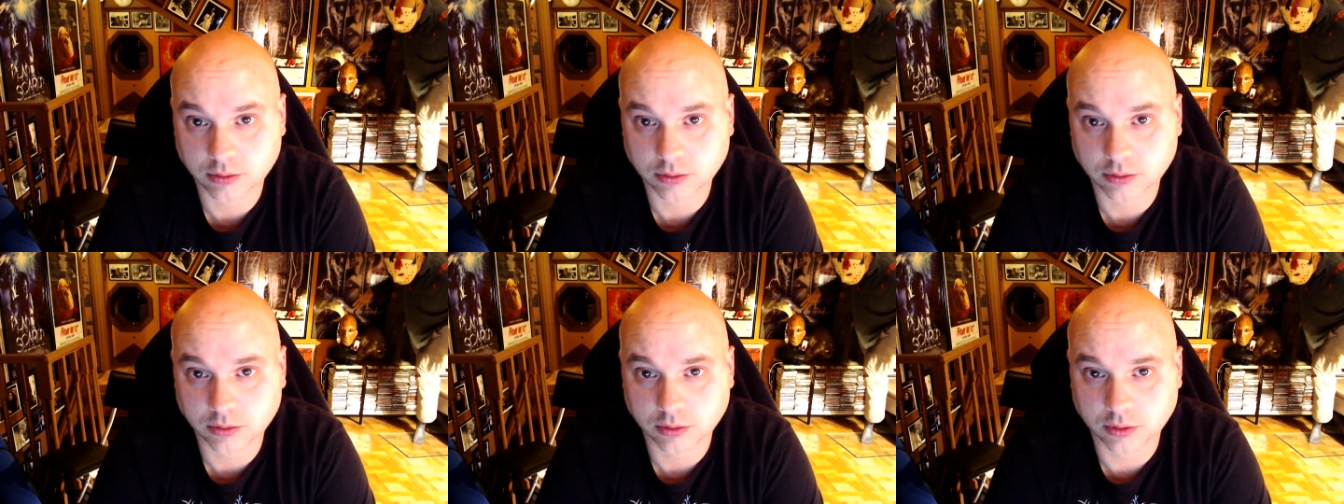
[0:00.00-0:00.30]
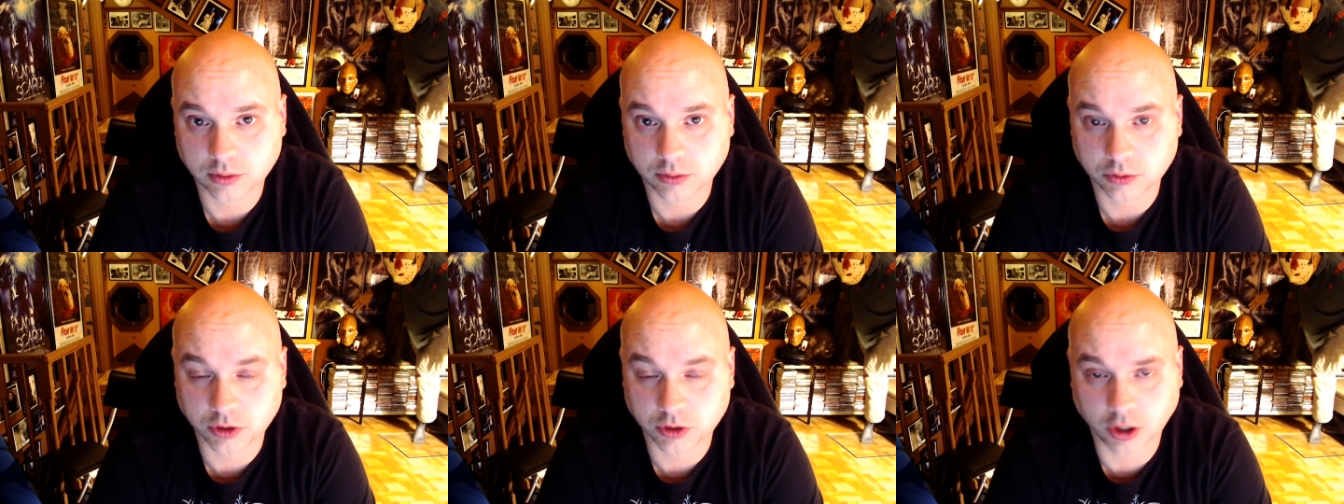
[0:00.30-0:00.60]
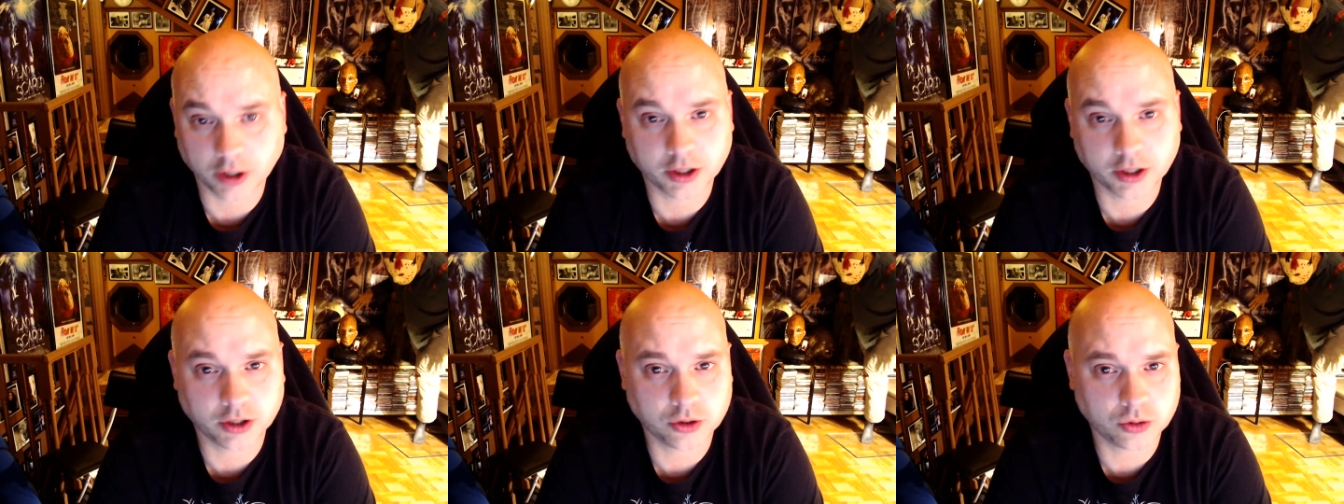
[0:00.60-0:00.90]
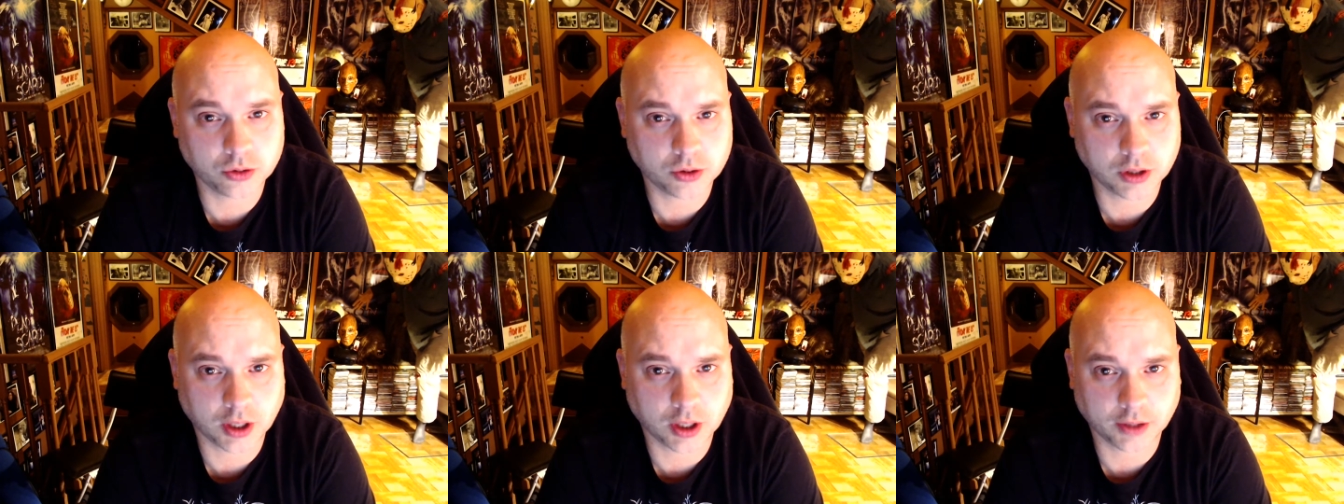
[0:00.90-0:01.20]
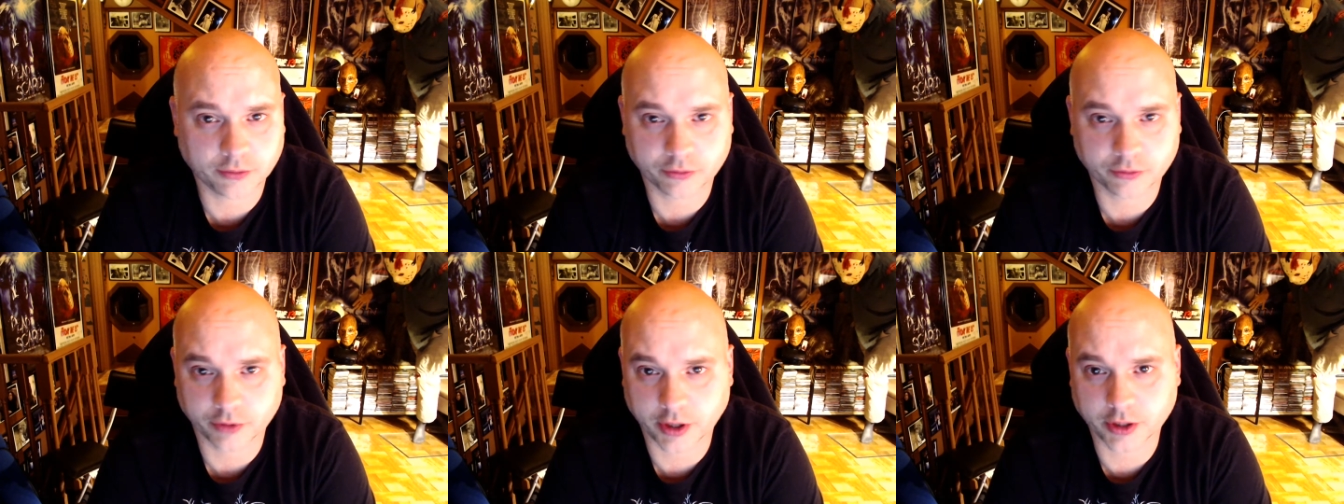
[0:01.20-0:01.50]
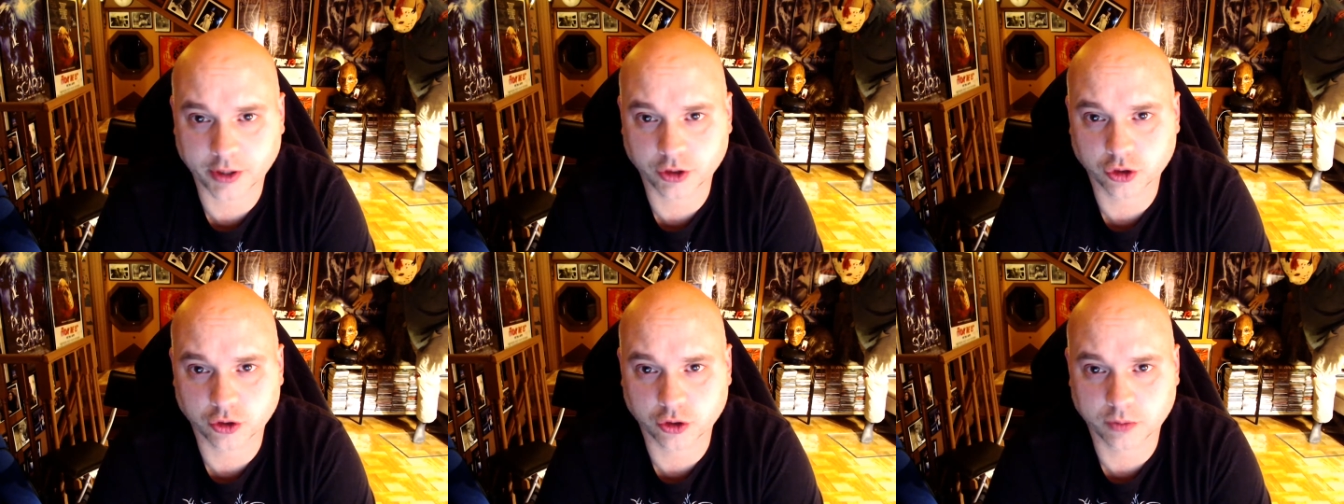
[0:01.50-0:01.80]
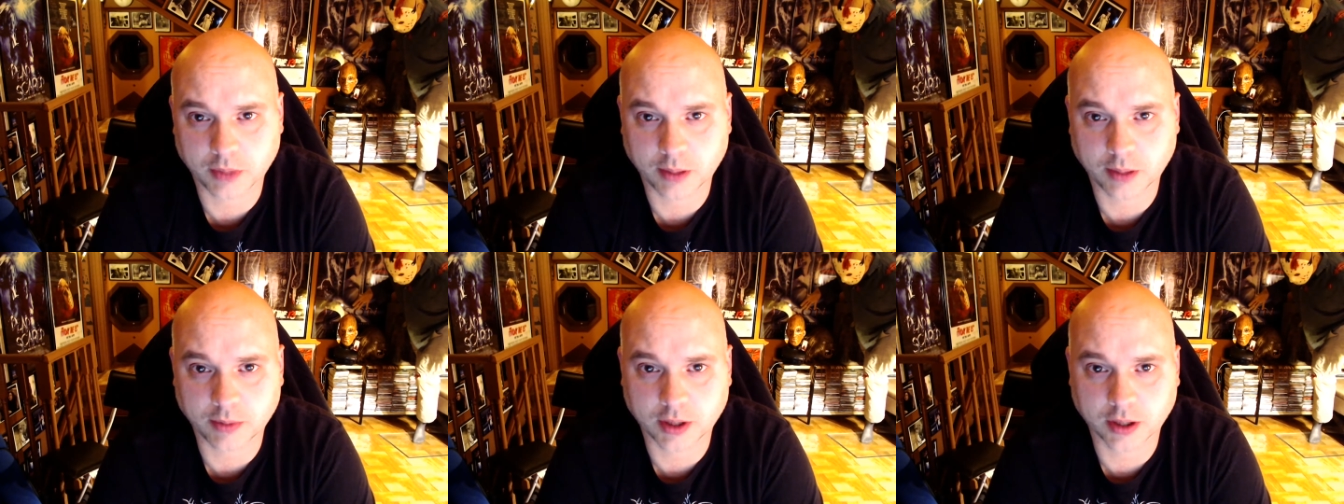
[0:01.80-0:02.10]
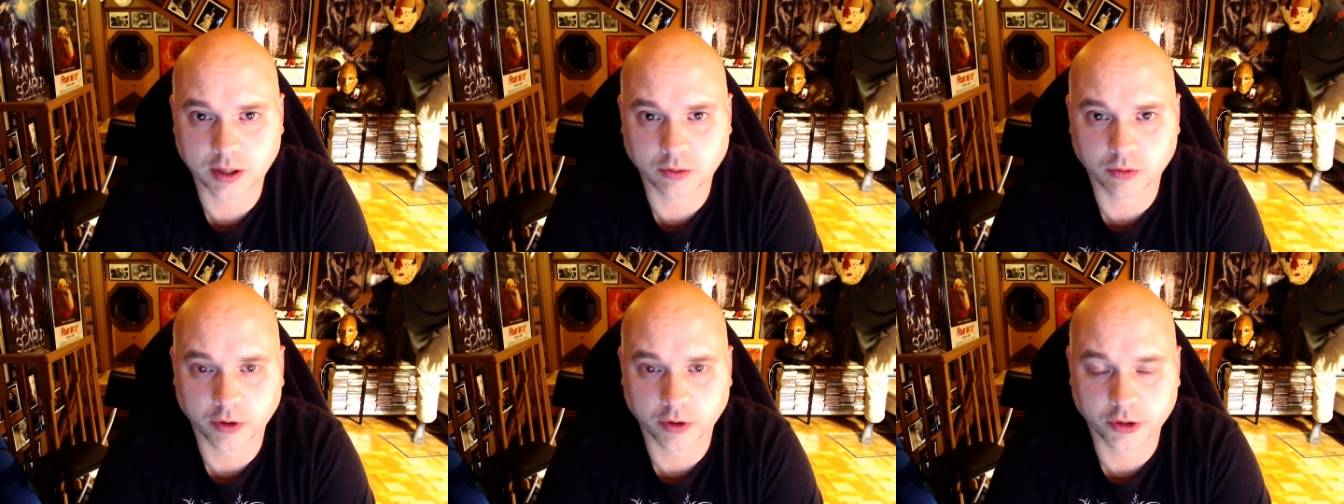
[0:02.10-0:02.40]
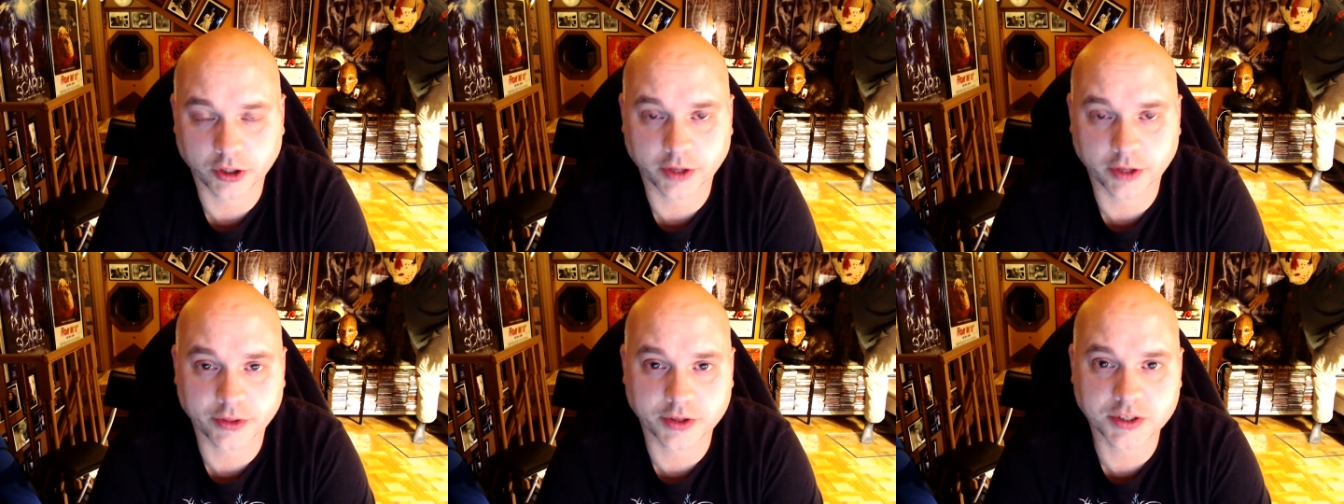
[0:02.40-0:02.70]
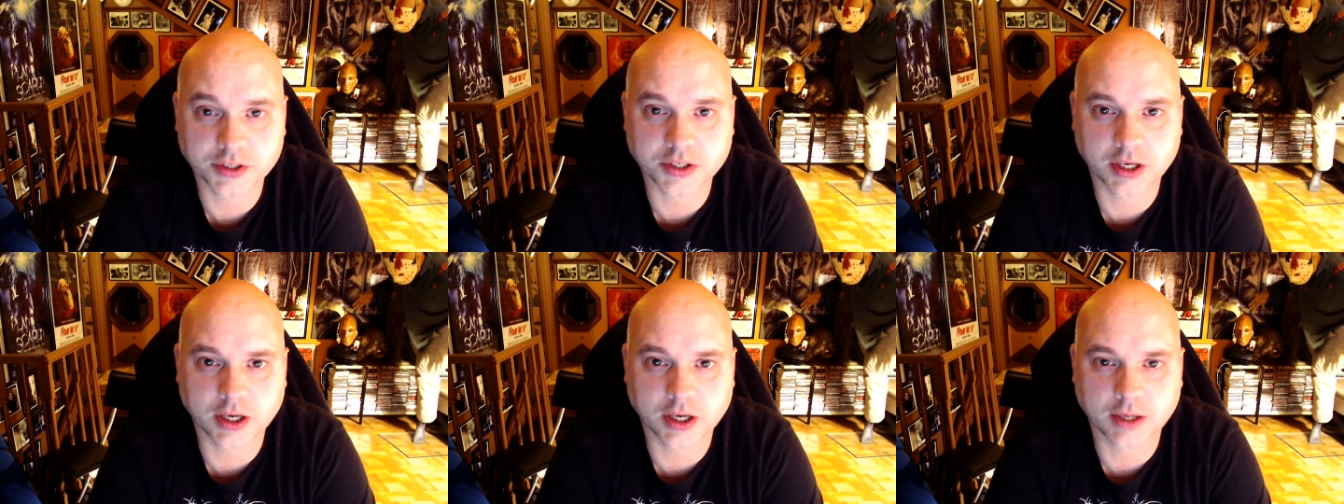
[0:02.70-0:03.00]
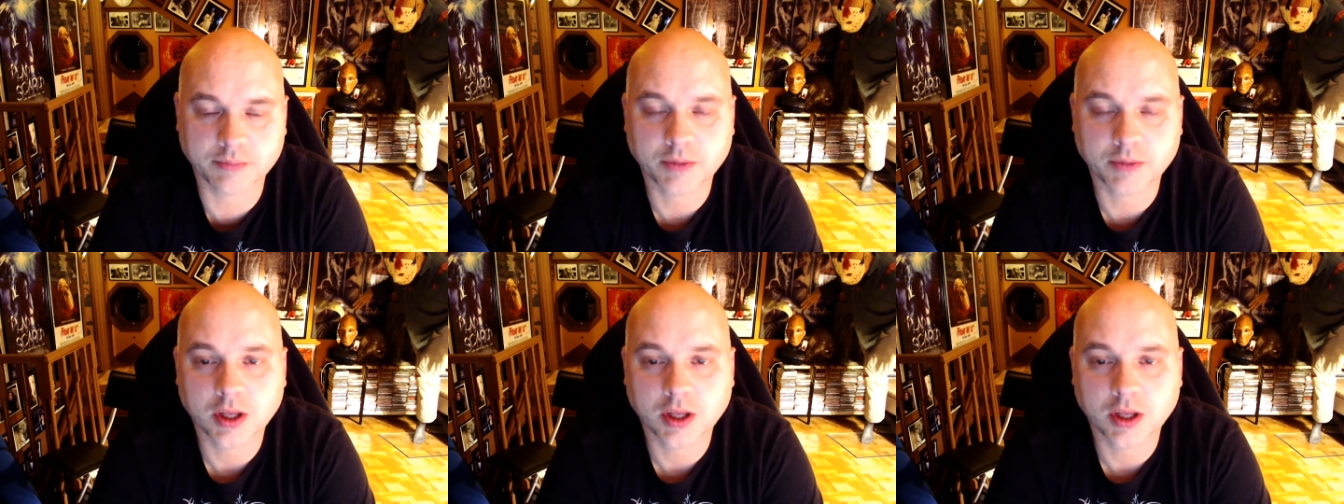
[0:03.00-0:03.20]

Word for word: talking to a lot of friends who maybe had done the same.